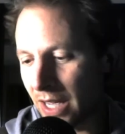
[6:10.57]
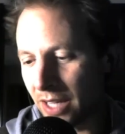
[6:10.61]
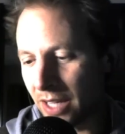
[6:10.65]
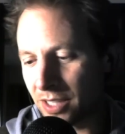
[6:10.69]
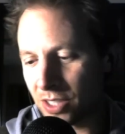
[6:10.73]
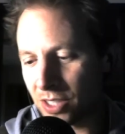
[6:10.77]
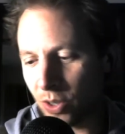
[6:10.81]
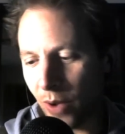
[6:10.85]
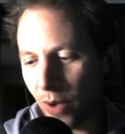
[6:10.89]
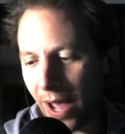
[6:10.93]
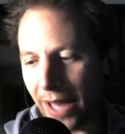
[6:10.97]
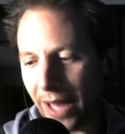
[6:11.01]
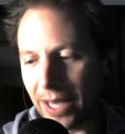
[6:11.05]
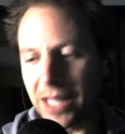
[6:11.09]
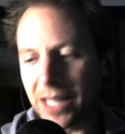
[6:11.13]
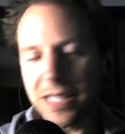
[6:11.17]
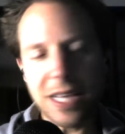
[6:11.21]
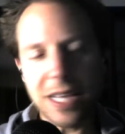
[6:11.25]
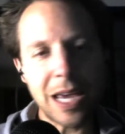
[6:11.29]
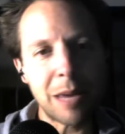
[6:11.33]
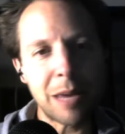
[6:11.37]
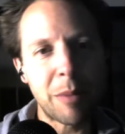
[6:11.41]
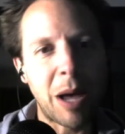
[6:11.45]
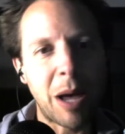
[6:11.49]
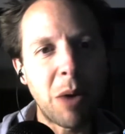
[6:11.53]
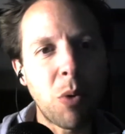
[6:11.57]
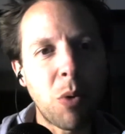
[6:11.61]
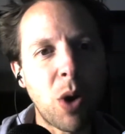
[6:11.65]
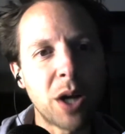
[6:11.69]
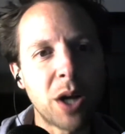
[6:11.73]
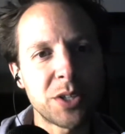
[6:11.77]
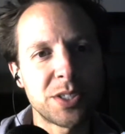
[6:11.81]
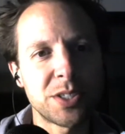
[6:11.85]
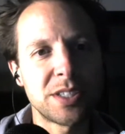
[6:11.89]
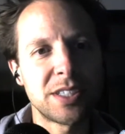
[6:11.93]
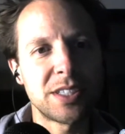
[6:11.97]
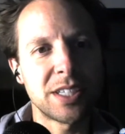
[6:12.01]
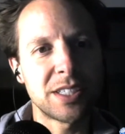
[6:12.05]
So anytime I
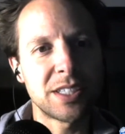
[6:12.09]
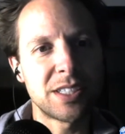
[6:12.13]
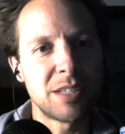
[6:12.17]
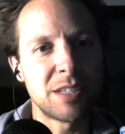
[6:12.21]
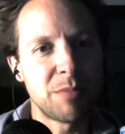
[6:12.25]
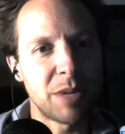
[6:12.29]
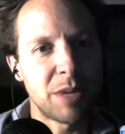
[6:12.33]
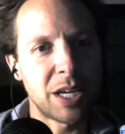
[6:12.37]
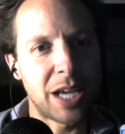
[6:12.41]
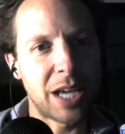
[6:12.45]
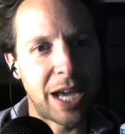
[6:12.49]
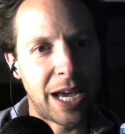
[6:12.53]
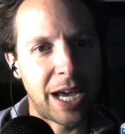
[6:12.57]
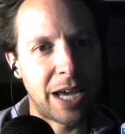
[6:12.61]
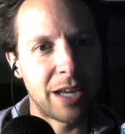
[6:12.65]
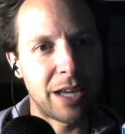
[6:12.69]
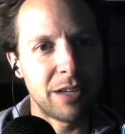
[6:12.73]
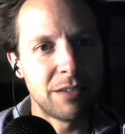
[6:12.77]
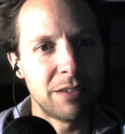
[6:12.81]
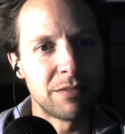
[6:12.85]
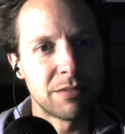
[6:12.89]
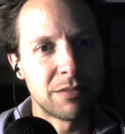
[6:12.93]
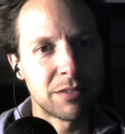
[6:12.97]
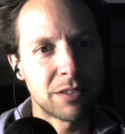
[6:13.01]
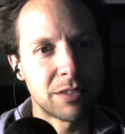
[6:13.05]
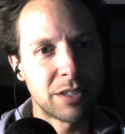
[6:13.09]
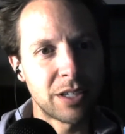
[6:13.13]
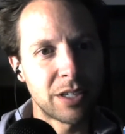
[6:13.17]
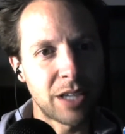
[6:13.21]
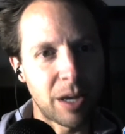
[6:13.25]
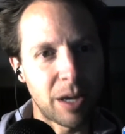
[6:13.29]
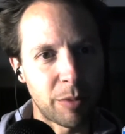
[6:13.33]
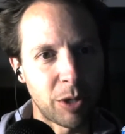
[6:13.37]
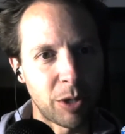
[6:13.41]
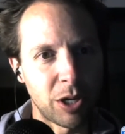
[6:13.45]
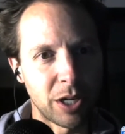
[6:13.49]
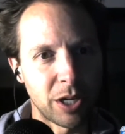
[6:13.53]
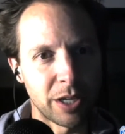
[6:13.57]
watch a 60 minute ad
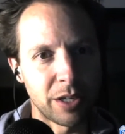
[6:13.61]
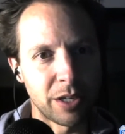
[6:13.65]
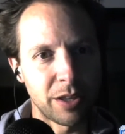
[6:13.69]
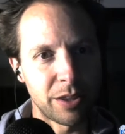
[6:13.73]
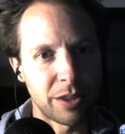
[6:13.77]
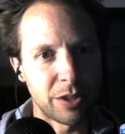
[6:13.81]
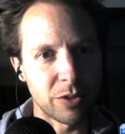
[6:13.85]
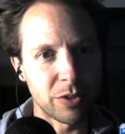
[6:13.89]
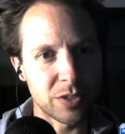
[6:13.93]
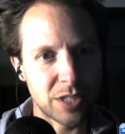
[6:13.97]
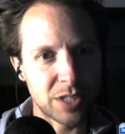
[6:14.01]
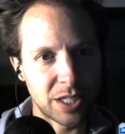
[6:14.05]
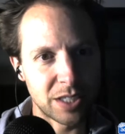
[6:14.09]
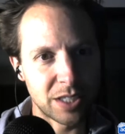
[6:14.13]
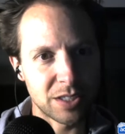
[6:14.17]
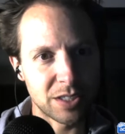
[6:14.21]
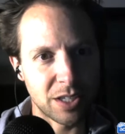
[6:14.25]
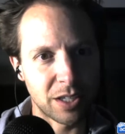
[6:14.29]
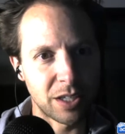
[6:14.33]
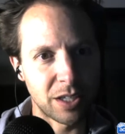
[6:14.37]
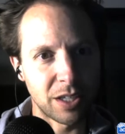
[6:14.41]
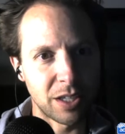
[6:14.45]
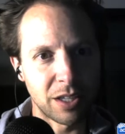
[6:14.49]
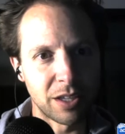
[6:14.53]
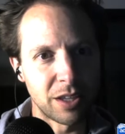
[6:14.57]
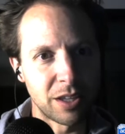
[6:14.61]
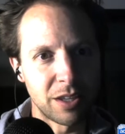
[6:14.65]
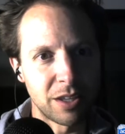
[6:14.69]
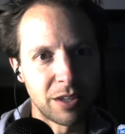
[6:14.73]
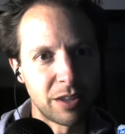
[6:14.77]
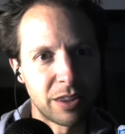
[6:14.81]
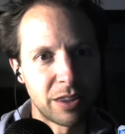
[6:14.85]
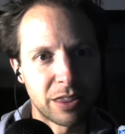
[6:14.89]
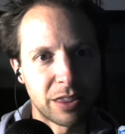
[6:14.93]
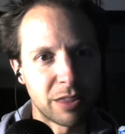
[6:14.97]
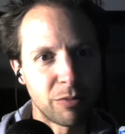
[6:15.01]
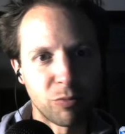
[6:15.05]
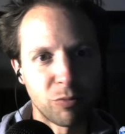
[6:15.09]
come on, those things on
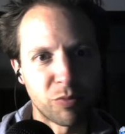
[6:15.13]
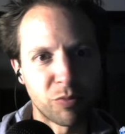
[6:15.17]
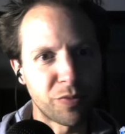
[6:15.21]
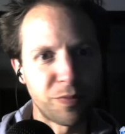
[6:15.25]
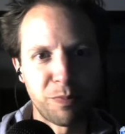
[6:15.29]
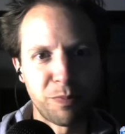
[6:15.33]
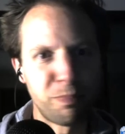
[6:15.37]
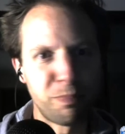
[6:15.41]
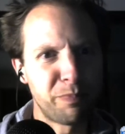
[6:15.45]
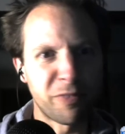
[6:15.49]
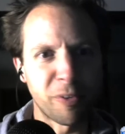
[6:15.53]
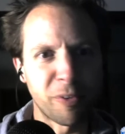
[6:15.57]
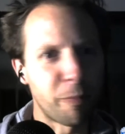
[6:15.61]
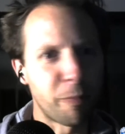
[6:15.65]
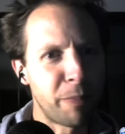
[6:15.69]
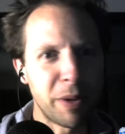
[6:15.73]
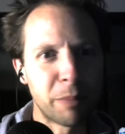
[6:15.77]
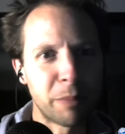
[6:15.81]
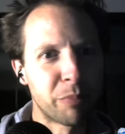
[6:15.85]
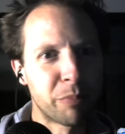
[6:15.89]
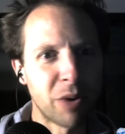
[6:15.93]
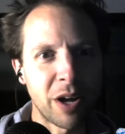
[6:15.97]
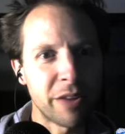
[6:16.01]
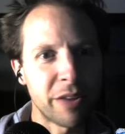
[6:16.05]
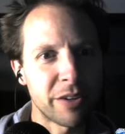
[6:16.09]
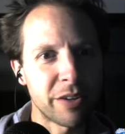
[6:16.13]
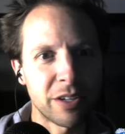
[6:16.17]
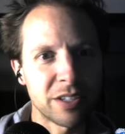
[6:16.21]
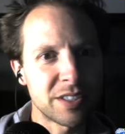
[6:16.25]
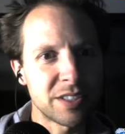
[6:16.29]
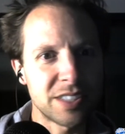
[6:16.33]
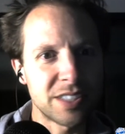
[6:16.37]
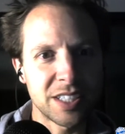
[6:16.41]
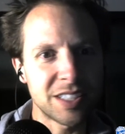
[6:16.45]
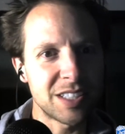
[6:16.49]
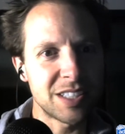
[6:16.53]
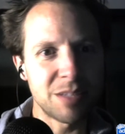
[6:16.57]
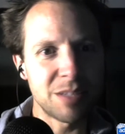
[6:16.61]
for Big Brother
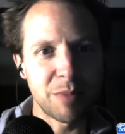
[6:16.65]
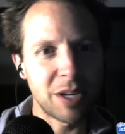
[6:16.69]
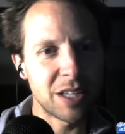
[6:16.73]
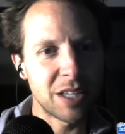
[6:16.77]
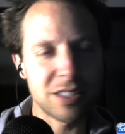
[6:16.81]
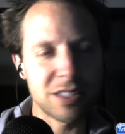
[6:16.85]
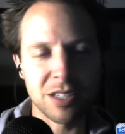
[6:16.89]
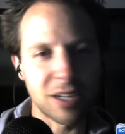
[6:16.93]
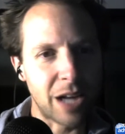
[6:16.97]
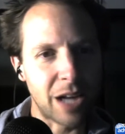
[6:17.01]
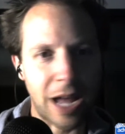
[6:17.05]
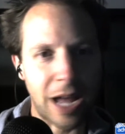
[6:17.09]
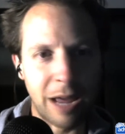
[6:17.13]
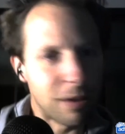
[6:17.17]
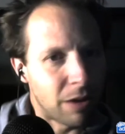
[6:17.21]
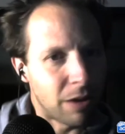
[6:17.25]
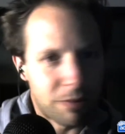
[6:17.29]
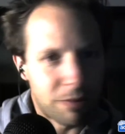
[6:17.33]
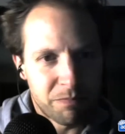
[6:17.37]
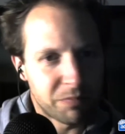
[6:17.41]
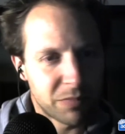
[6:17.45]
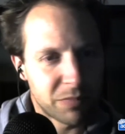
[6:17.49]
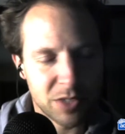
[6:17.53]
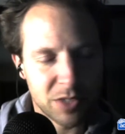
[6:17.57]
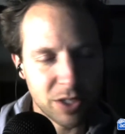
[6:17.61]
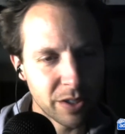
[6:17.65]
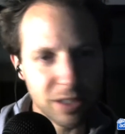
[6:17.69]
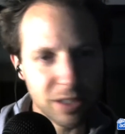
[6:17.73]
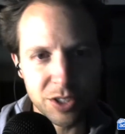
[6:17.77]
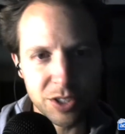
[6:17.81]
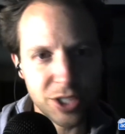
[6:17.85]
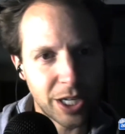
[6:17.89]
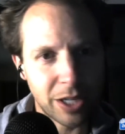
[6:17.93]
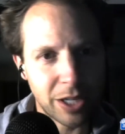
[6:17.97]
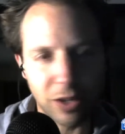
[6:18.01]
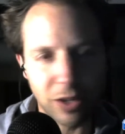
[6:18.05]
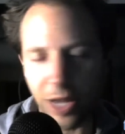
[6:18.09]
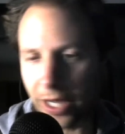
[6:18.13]
60 minutes, I turn the
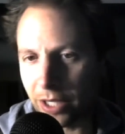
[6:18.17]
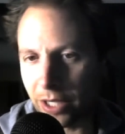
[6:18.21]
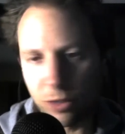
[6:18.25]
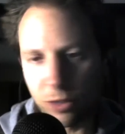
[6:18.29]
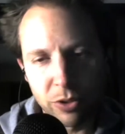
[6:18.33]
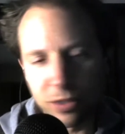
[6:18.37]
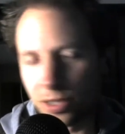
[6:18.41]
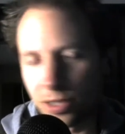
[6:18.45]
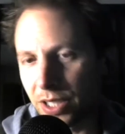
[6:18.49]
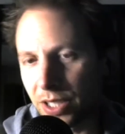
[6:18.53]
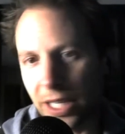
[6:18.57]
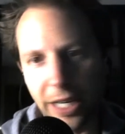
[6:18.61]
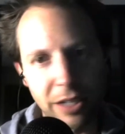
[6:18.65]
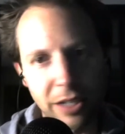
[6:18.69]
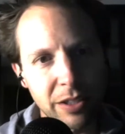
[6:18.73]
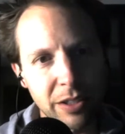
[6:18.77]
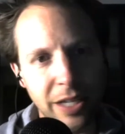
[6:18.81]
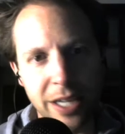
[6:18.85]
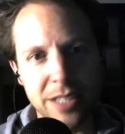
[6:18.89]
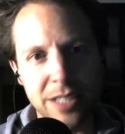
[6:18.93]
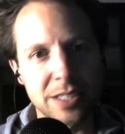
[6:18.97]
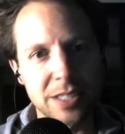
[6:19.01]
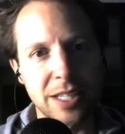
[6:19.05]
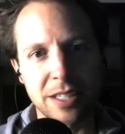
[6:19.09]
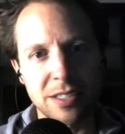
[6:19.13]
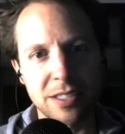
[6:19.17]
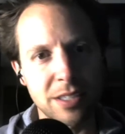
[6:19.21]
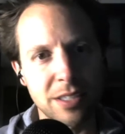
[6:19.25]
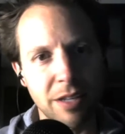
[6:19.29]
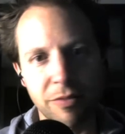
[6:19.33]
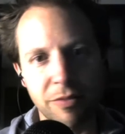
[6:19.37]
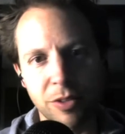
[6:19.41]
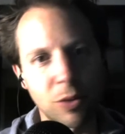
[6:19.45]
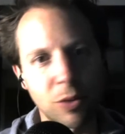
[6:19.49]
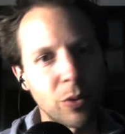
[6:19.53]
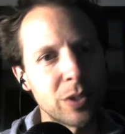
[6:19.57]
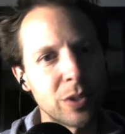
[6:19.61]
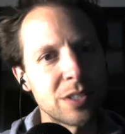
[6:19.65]
channel. I couldn't care less. That stuff
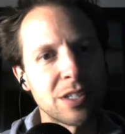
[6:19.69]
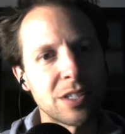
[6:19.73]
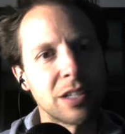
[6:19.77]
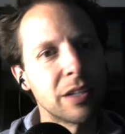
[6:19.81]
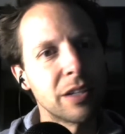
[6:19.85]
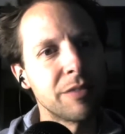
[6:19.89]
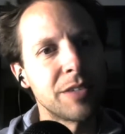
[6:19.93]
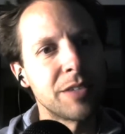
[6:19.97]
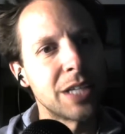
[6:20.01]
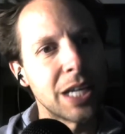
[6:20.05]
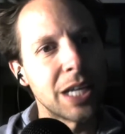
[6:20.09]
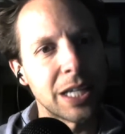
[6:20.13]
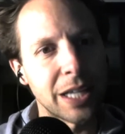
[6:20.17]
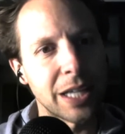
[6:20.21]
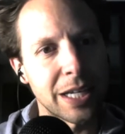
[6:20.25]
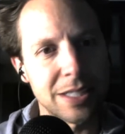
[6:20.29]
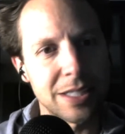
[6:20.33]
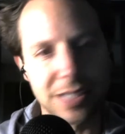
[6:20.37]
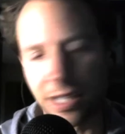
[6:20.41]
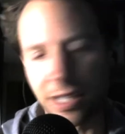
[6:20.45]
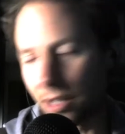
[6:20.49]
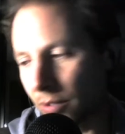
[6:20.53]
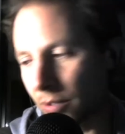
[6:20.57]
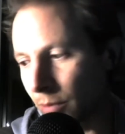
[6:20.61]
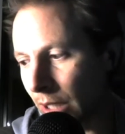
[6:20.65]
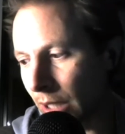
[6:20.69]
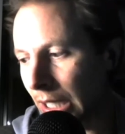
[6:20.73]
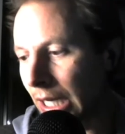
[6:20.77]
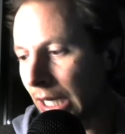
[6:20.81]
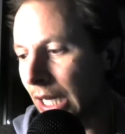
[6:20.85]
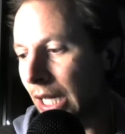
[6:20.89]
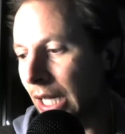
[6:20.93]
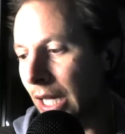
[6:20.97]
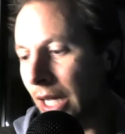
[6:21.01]
annoys the living daylights out of me.